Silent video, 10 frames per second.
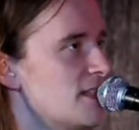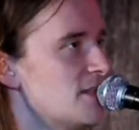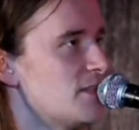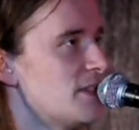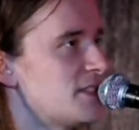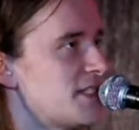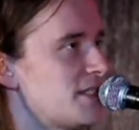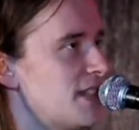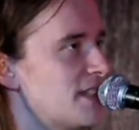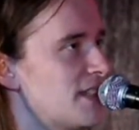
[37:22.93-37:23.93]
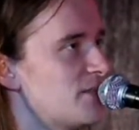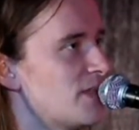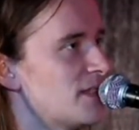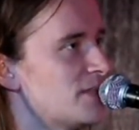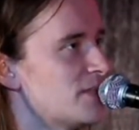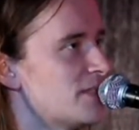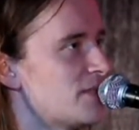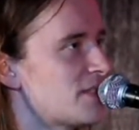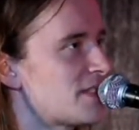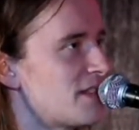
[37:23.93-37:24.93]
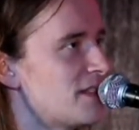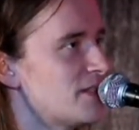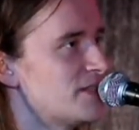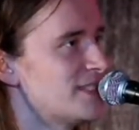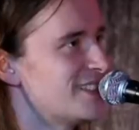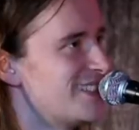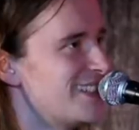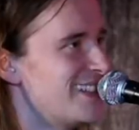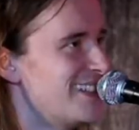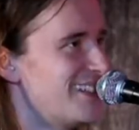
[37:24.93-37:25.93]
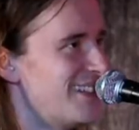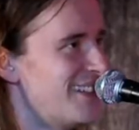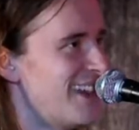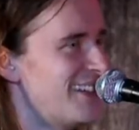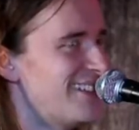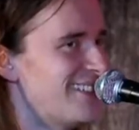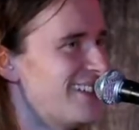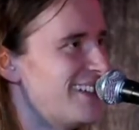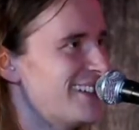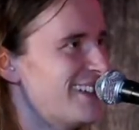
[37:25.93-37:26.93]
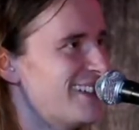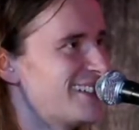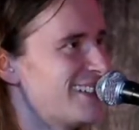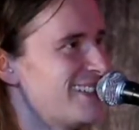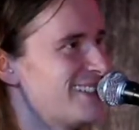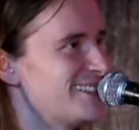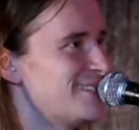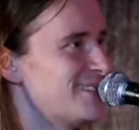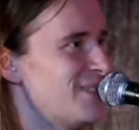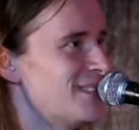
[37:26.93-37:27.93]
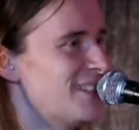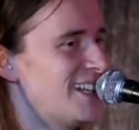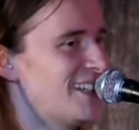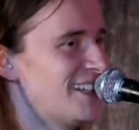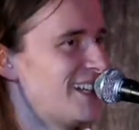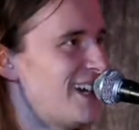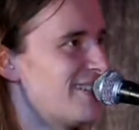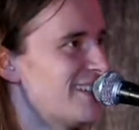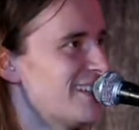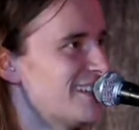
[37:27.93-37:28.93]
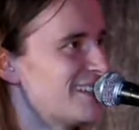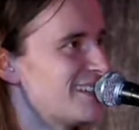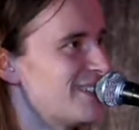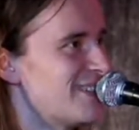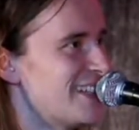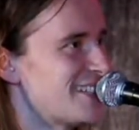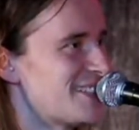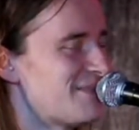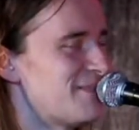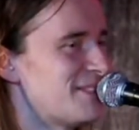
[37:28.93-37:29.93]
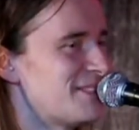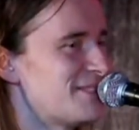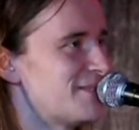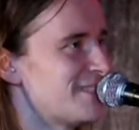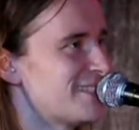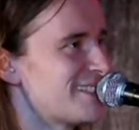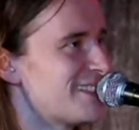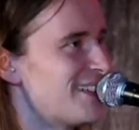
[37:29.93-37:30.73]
but it's just like getting ready for different stuff and all that going on. Like I only got like an hour in of like just some musical stuff,